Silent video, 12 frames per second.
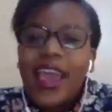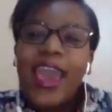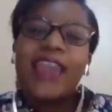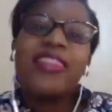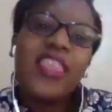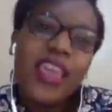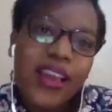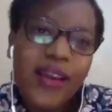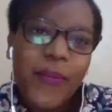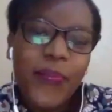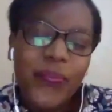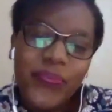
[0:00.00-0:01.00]
I think
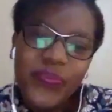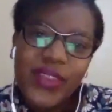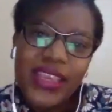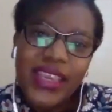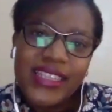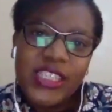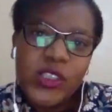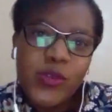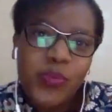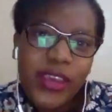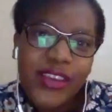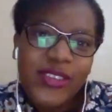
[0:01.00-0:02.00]
it
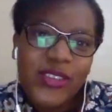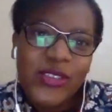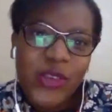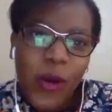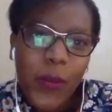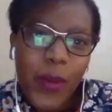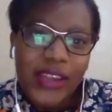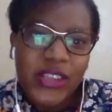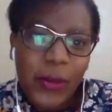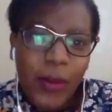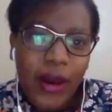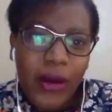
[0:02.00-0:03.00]
speaks so much
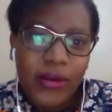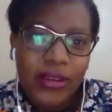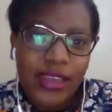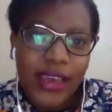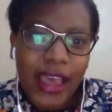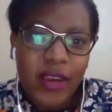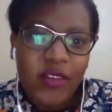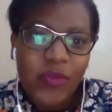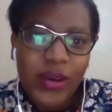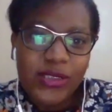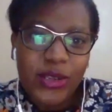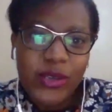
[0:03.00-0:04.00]
about the kind of
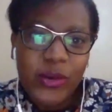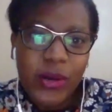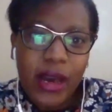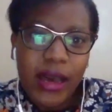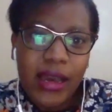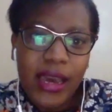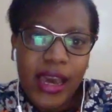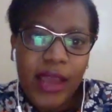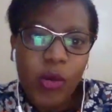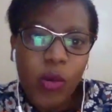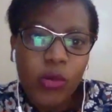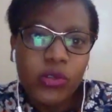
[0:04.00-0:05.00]
person you are, and
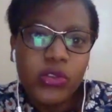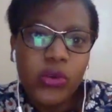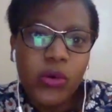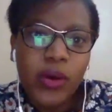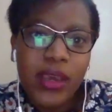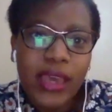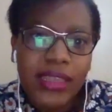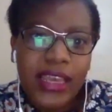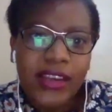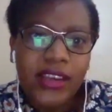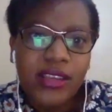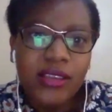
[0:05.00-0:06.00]
also
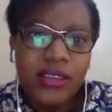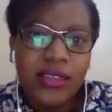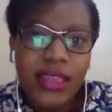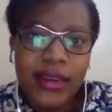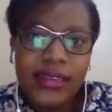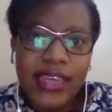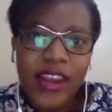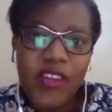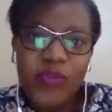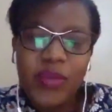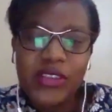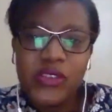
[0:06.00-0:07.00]
that kind
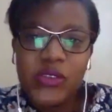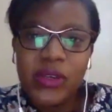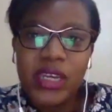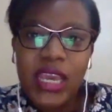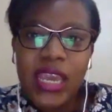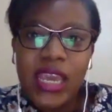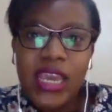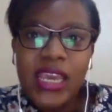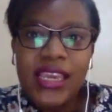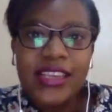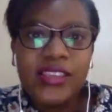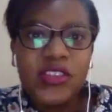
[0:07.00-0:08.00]
of person
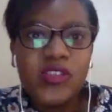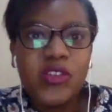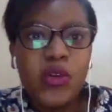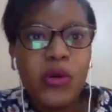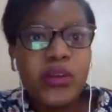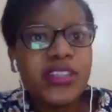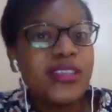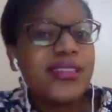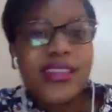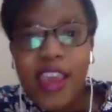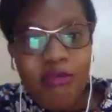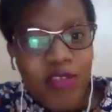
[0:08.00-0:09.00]
is noticed
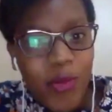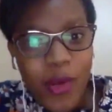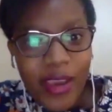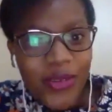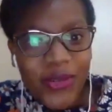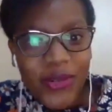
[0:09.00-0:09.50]
everywhere you